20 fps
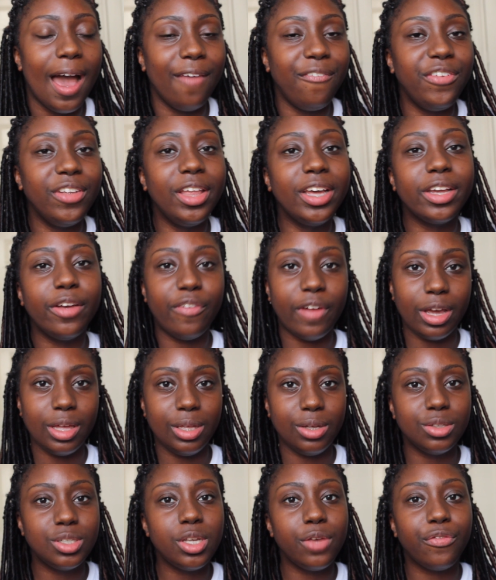I feel like if I
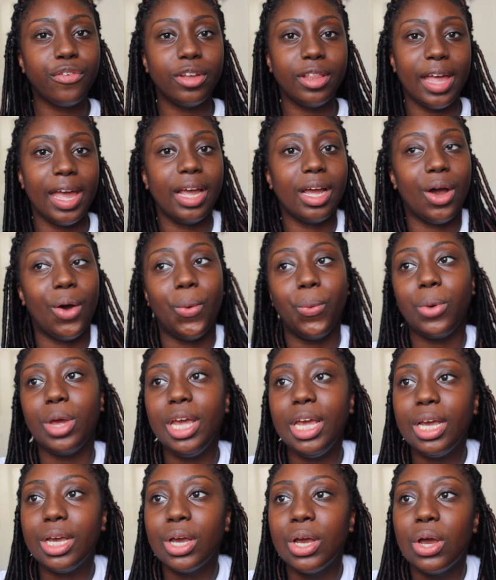use it for like a
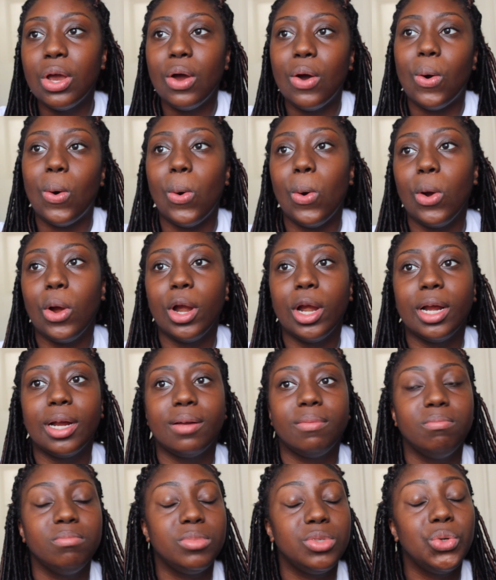week
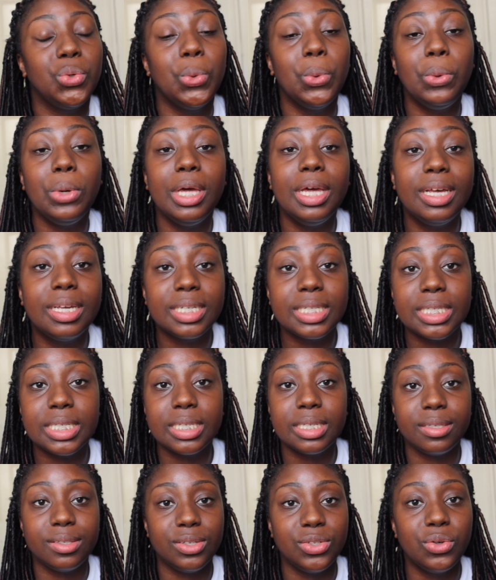or 2
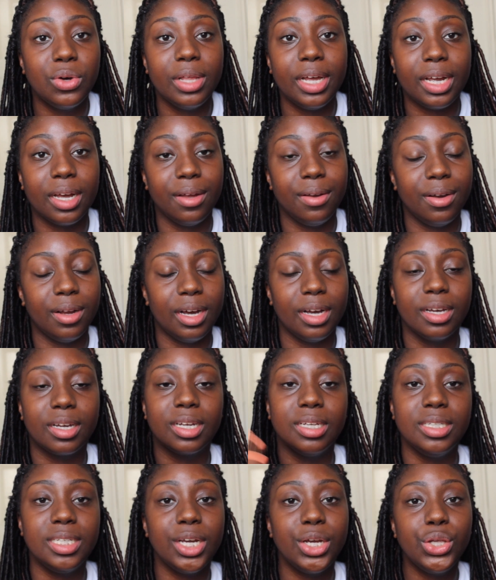weeks, do like a
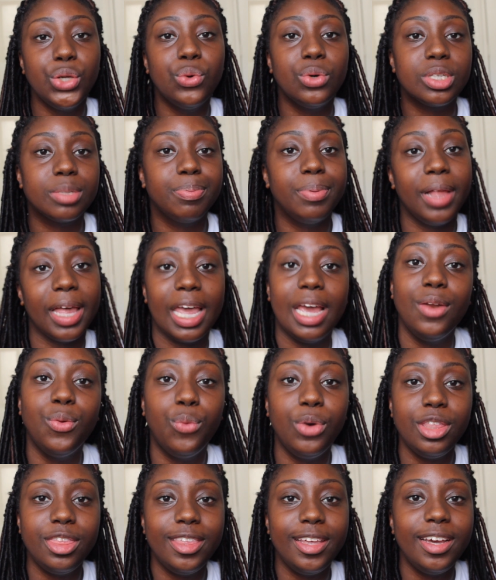continuous
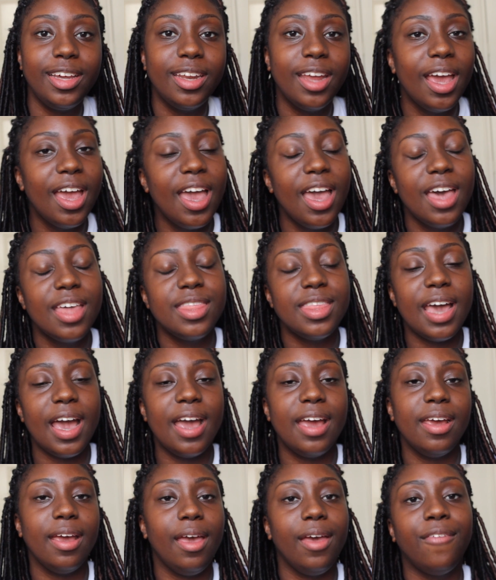plan with it,
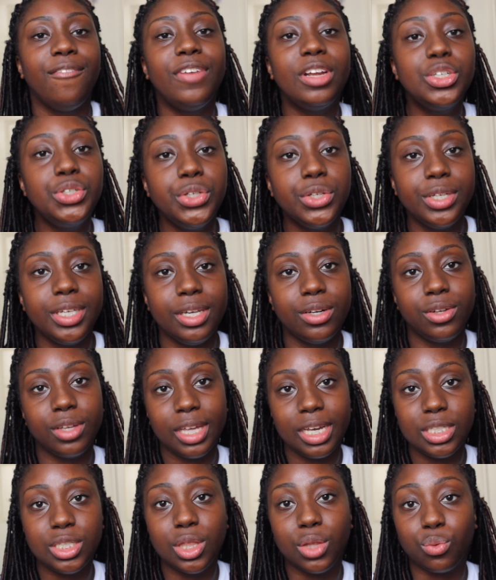that eventually it'll
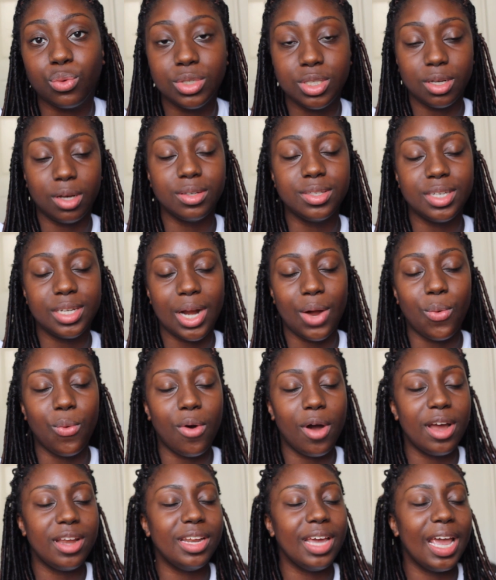get to the results that I
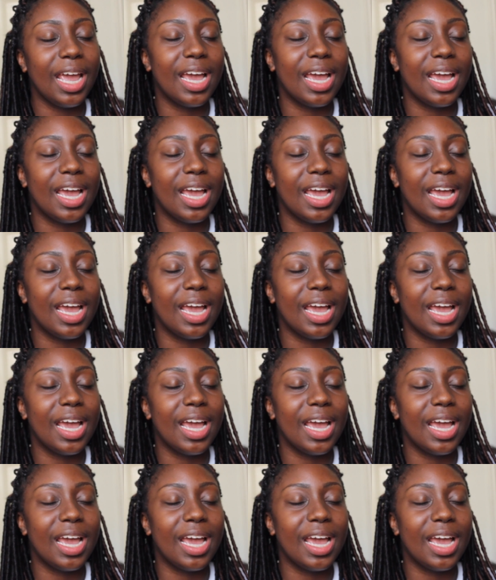want.